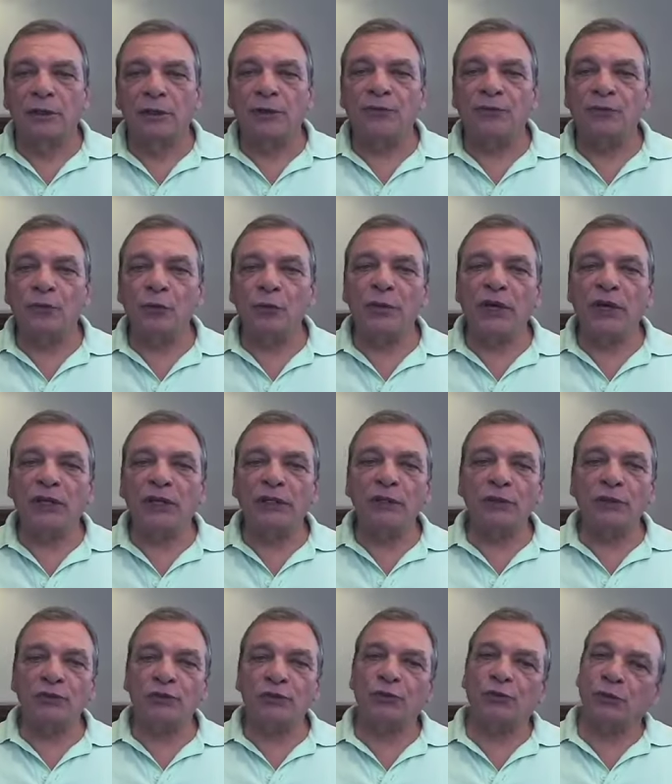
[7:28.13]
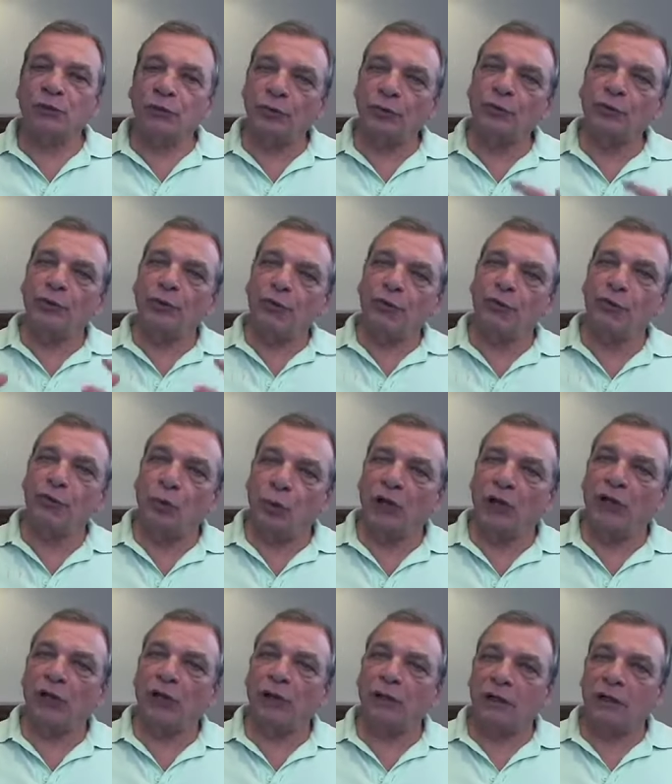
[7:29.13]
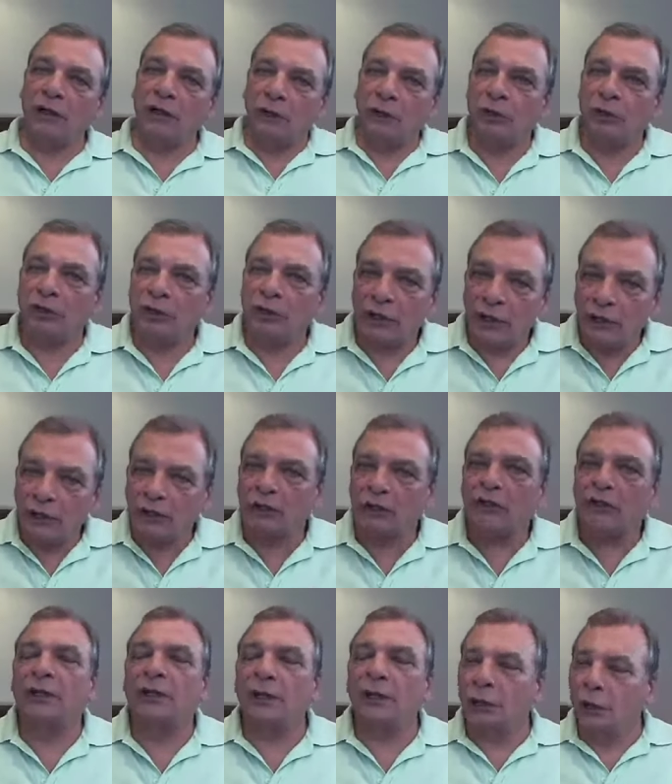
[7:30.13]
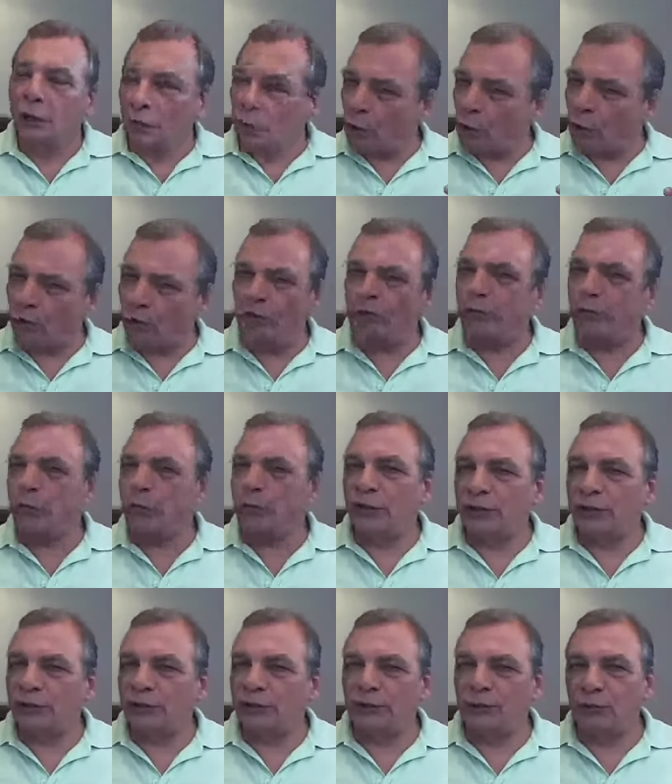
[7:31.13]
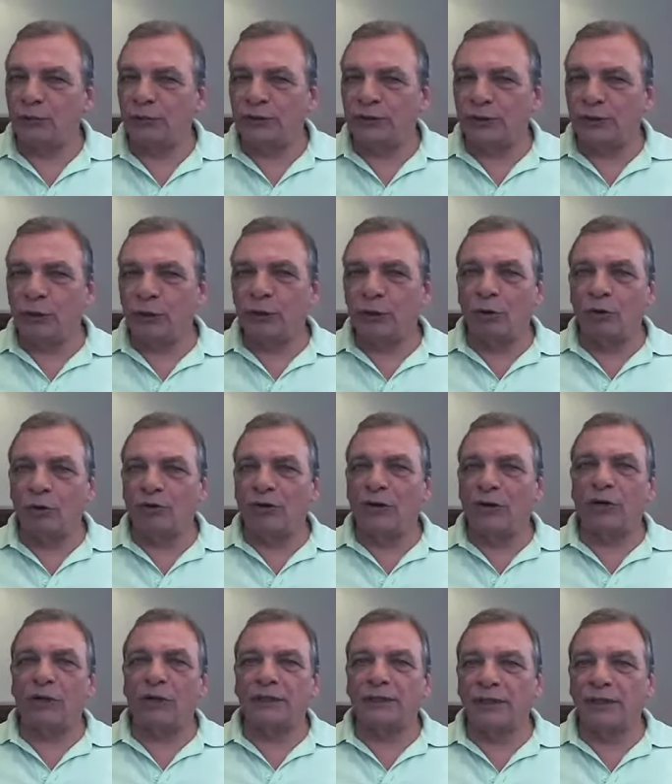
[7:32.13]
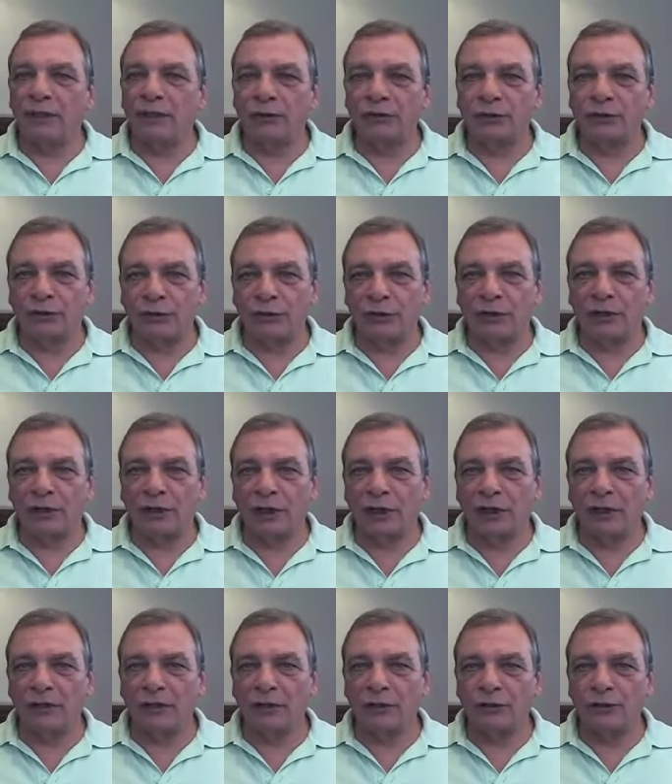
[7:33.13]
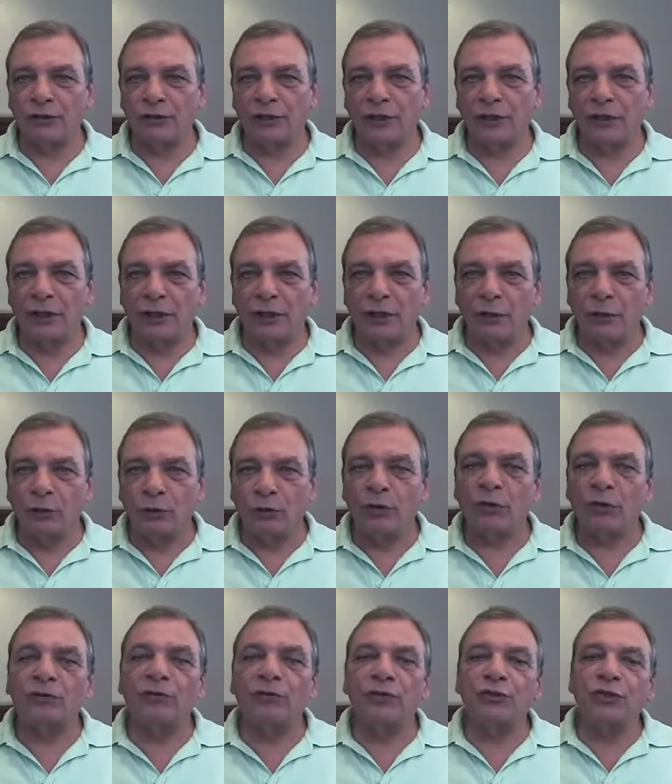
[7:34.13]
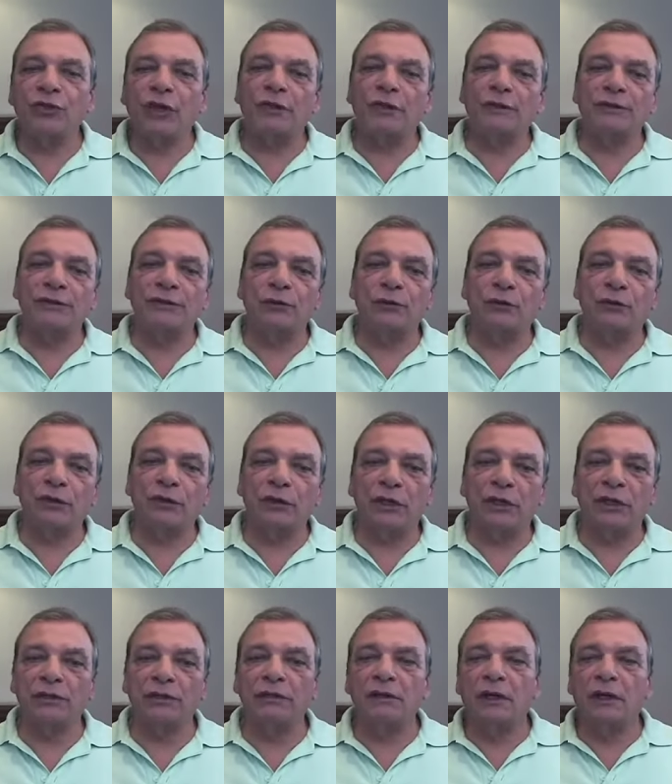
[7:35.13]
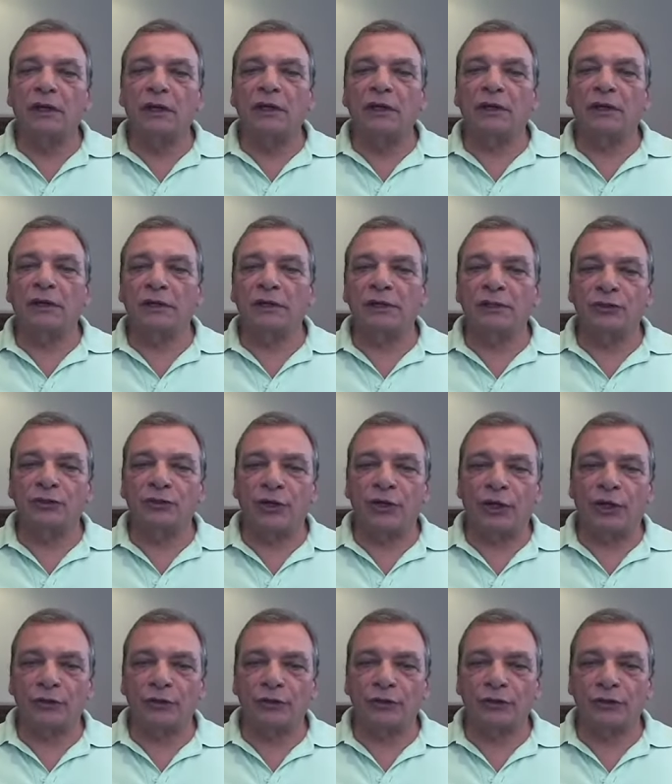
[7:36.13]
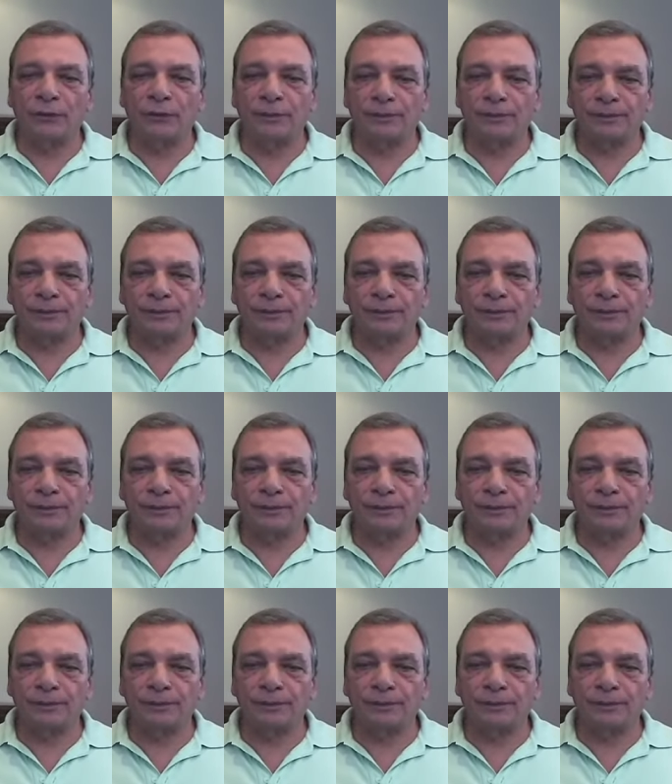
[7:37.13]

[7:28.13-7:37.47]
If we manage to do that well, and we really go for it with all of our attention and energy, we have a chance to create a real change.